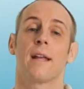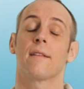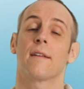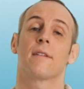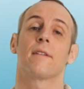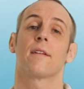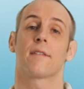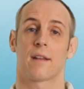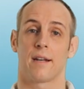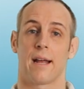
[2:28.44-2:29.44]
there's a
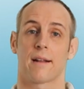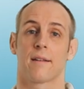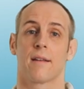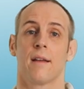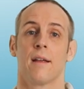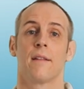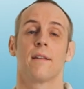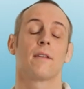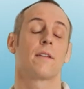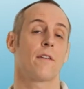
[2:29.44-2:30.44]
disconnect.
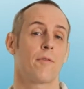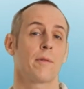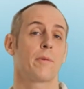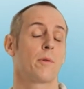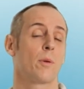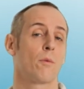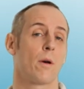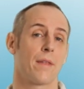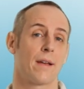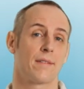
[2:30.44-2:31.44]
There's a difference between
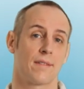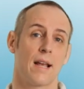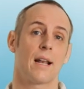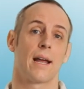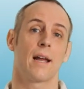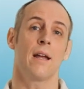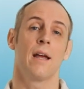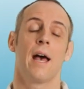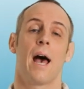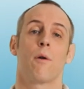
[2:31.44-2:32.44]
what they're selling
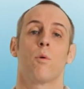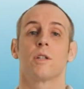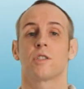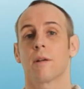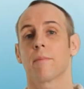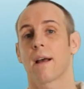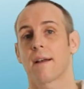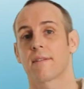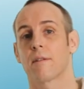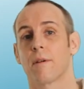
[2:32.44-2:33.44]
and what gym
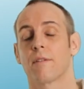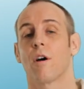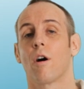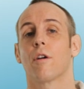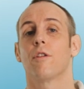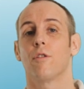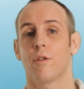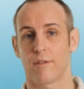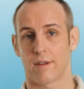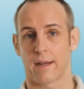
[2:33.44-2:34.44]
customers are
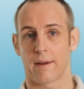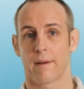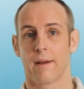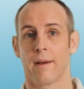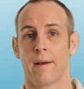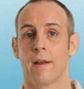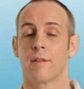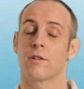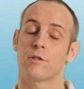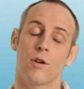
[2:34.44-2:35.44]
using.
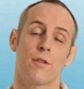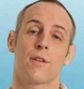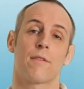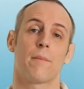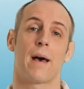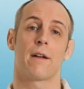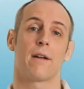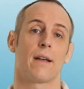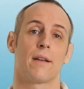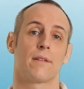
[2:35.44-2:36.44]
The truth of the matter
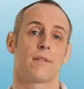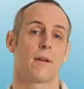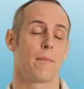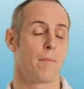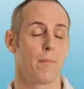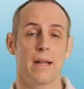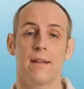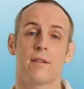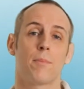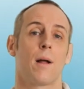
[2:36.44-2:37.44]
is, many
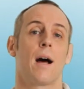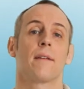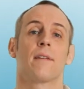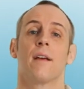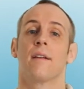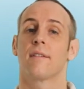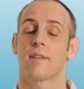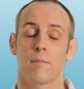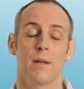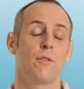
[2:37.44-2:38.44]
suppliers
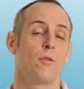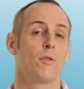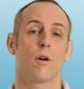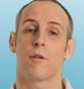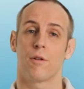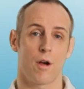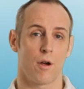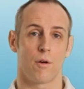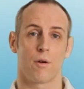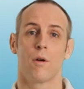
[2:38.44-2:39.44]
simply do not
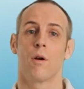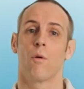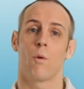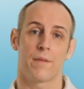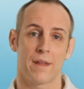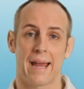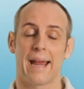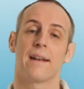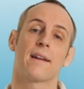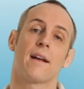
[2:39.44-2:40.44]
know what the
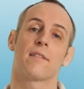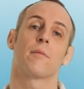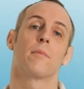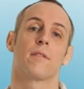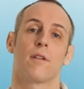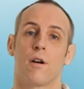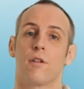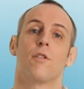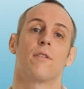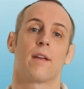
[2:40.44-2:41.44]
end customers are
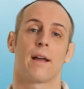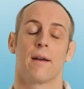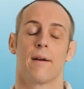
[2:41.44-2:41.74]
using.